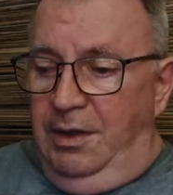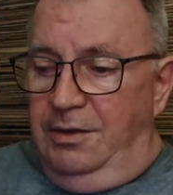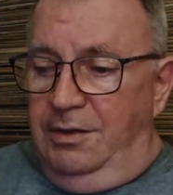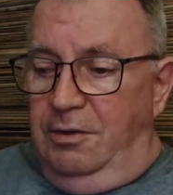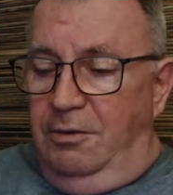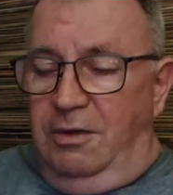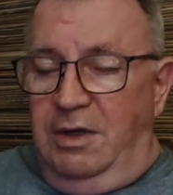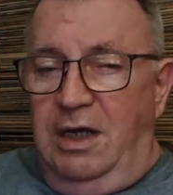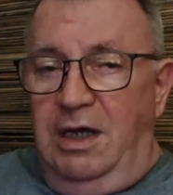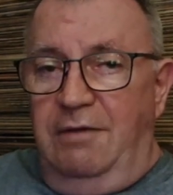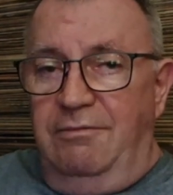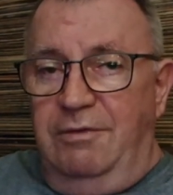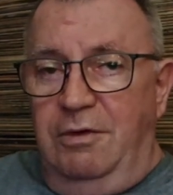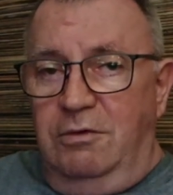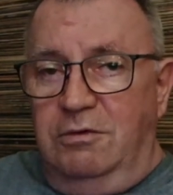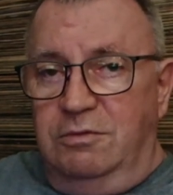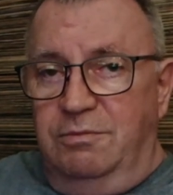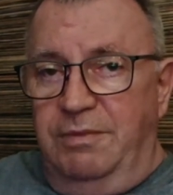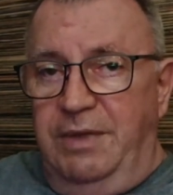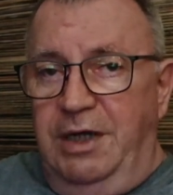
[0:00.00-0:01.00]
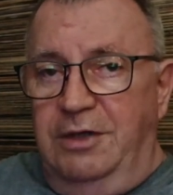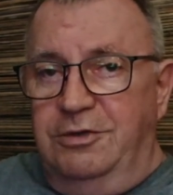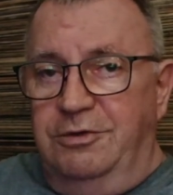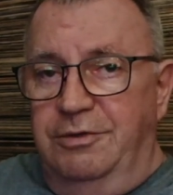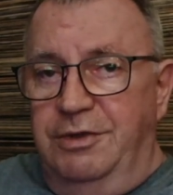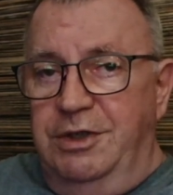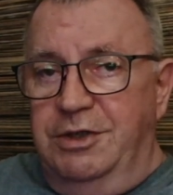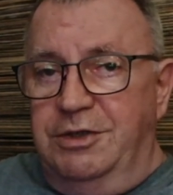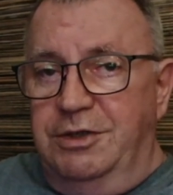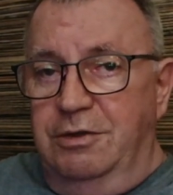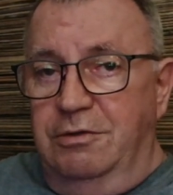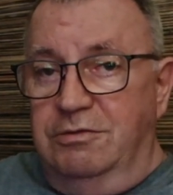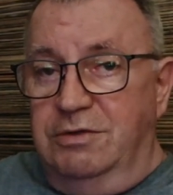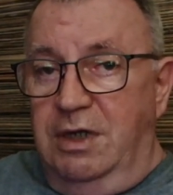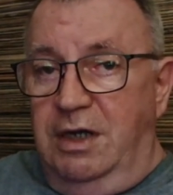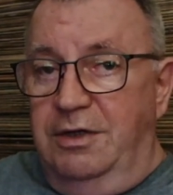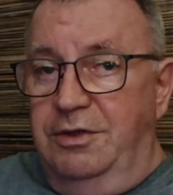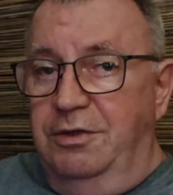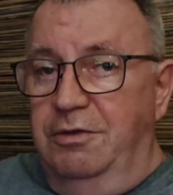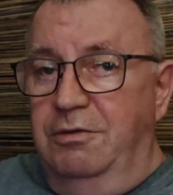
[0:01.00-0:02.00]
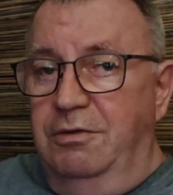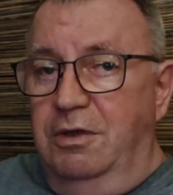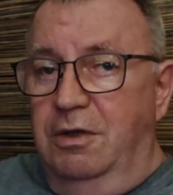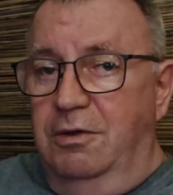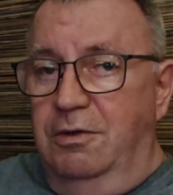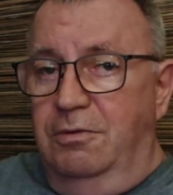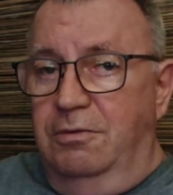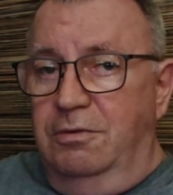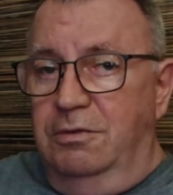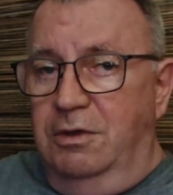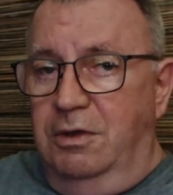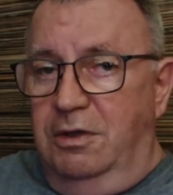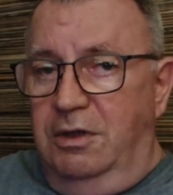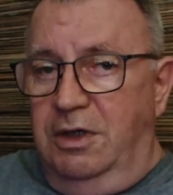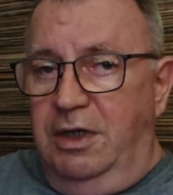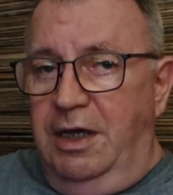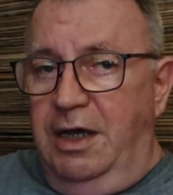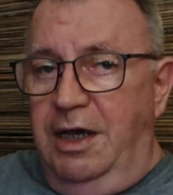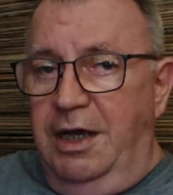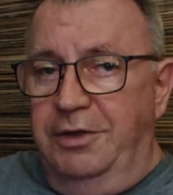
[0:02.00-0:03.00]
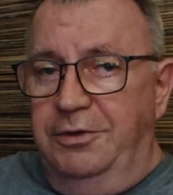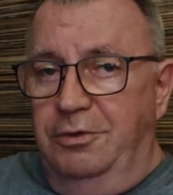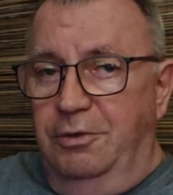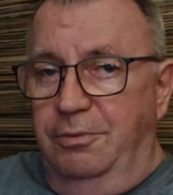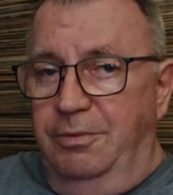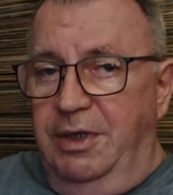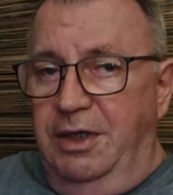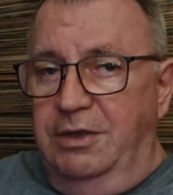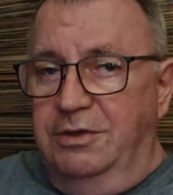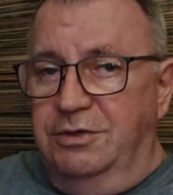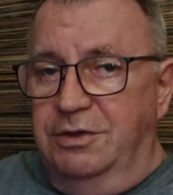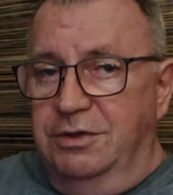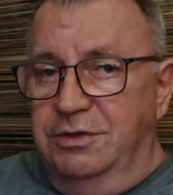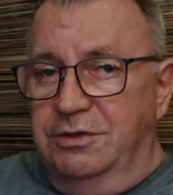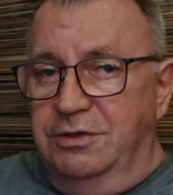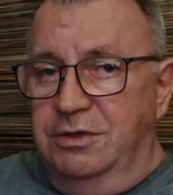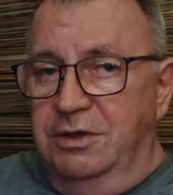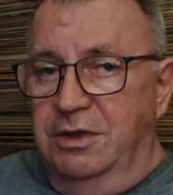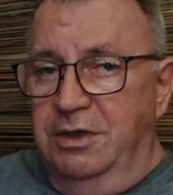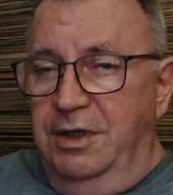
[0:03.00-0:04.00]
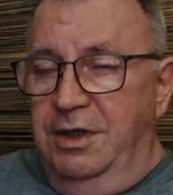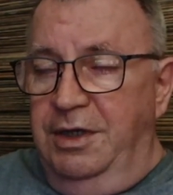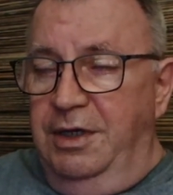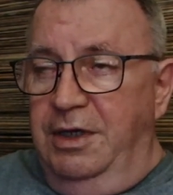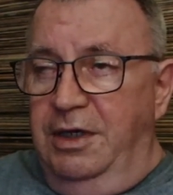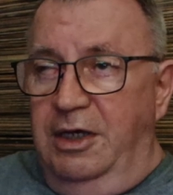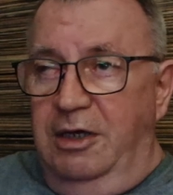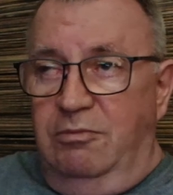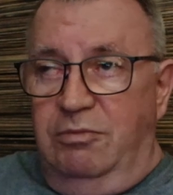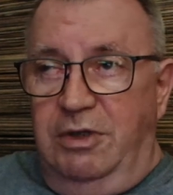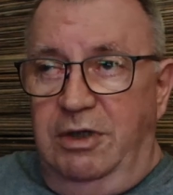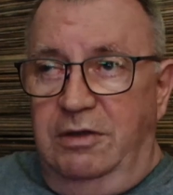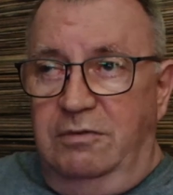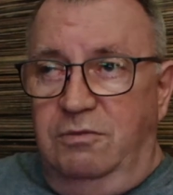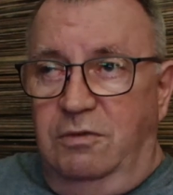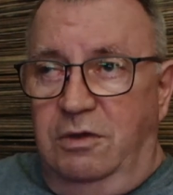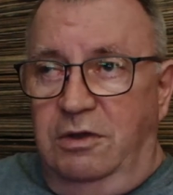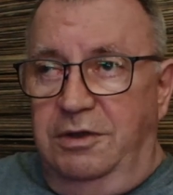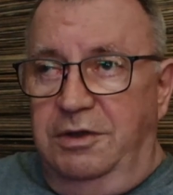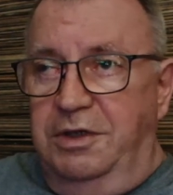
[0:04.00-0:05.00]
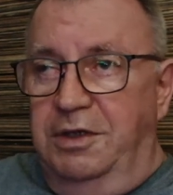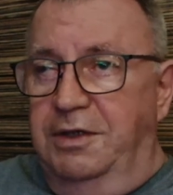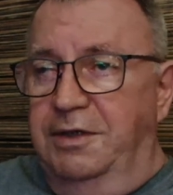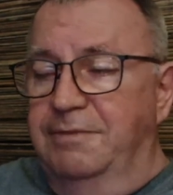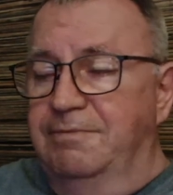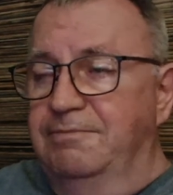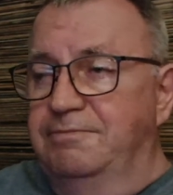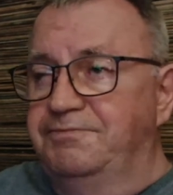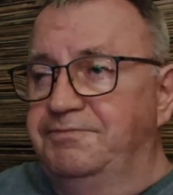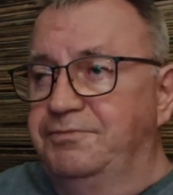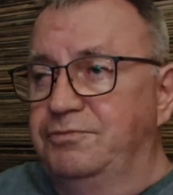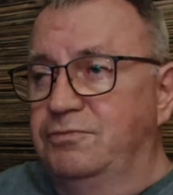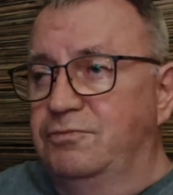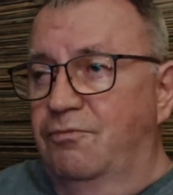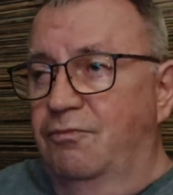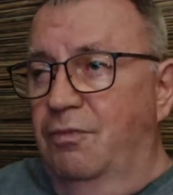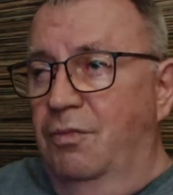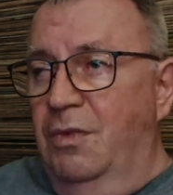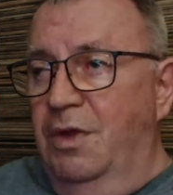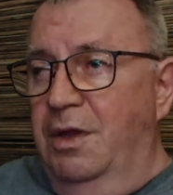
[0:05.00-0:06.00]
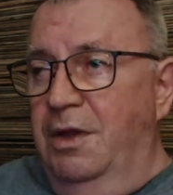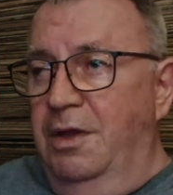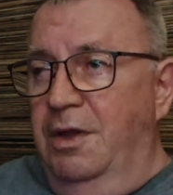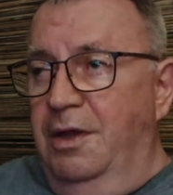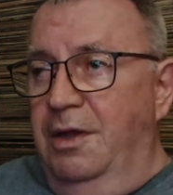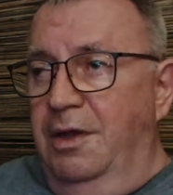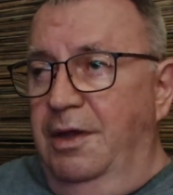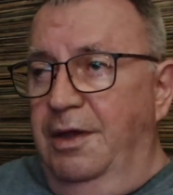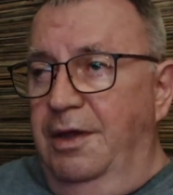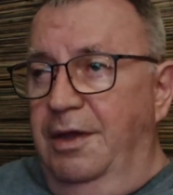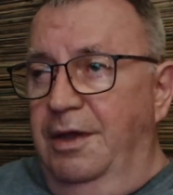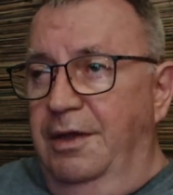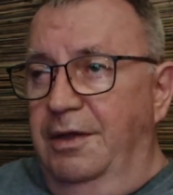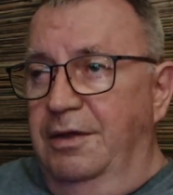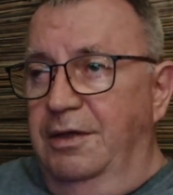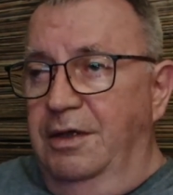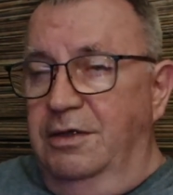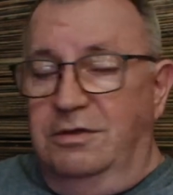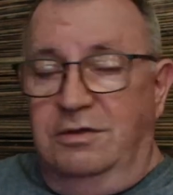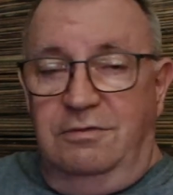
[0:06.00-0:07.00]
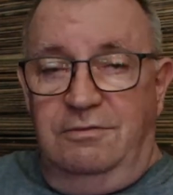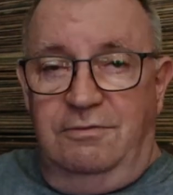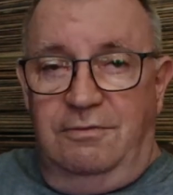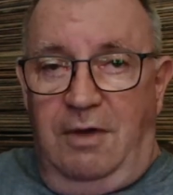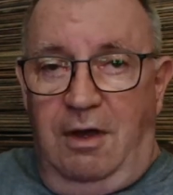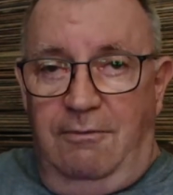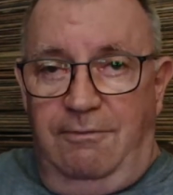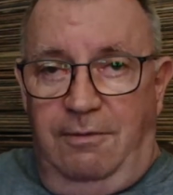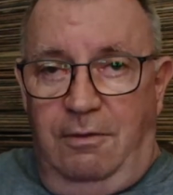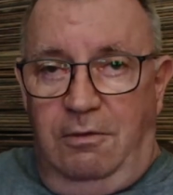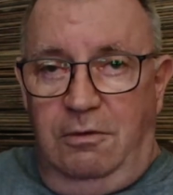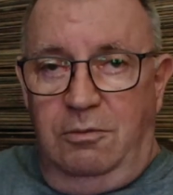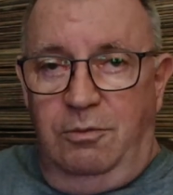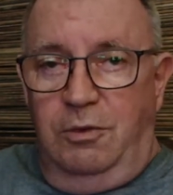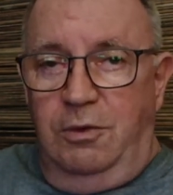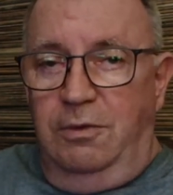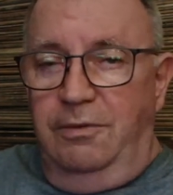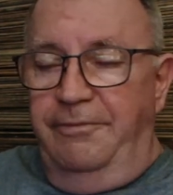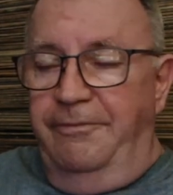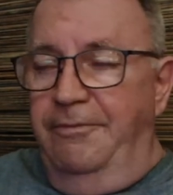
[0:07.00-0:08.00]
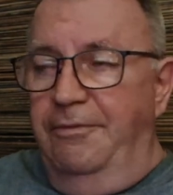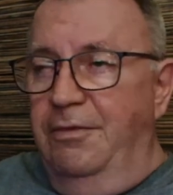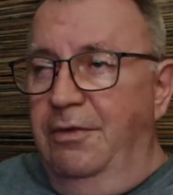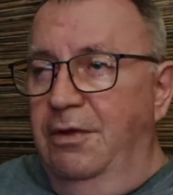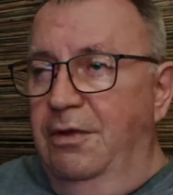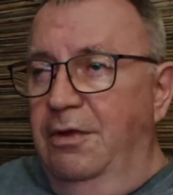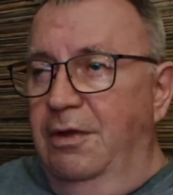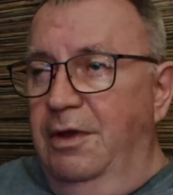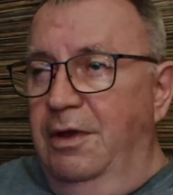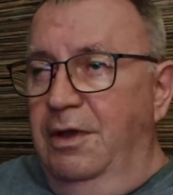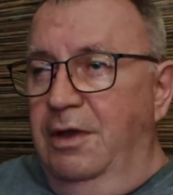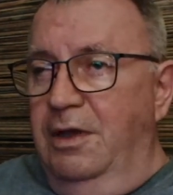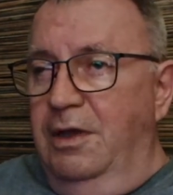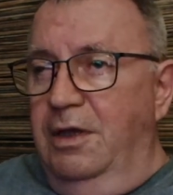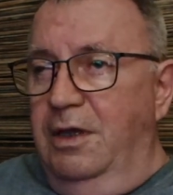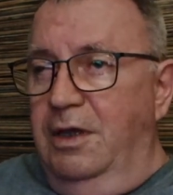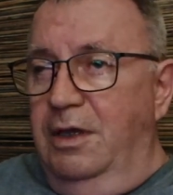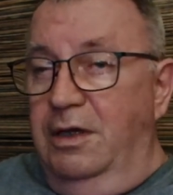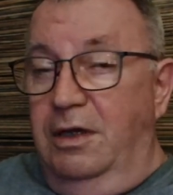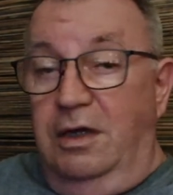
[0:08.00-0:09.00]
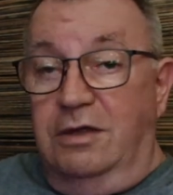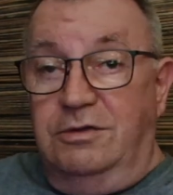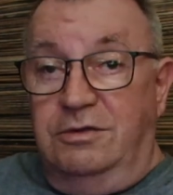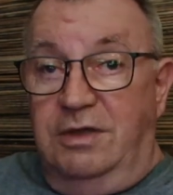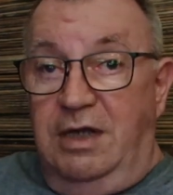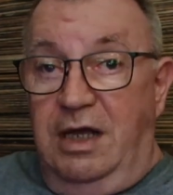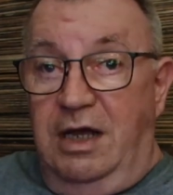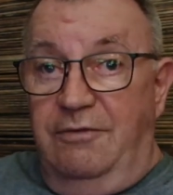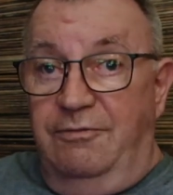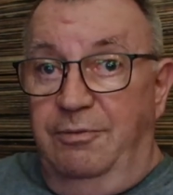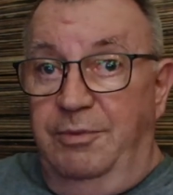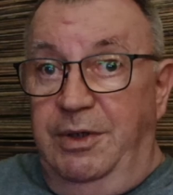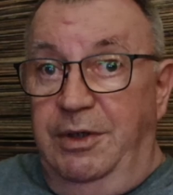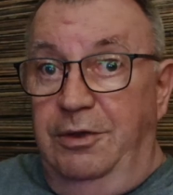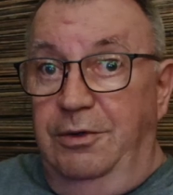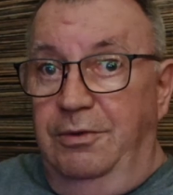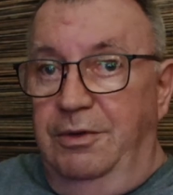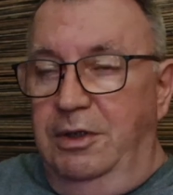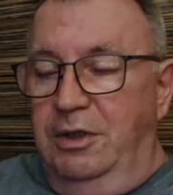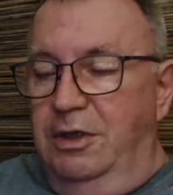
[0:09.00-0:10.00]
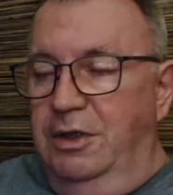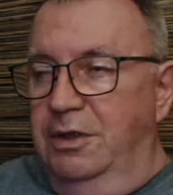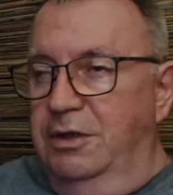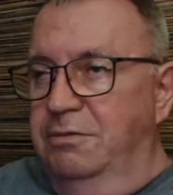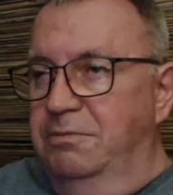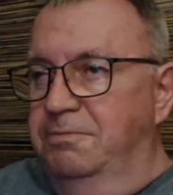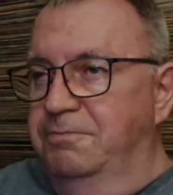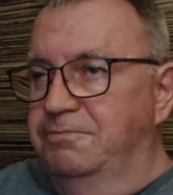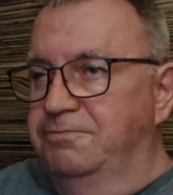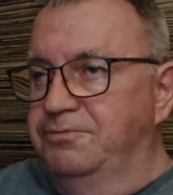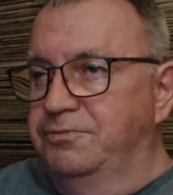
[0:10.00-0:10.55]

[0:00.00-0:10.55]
don't have those major issues. I do go on an annual basis, have blood work done. It's affordable, and it's time for me to do it again.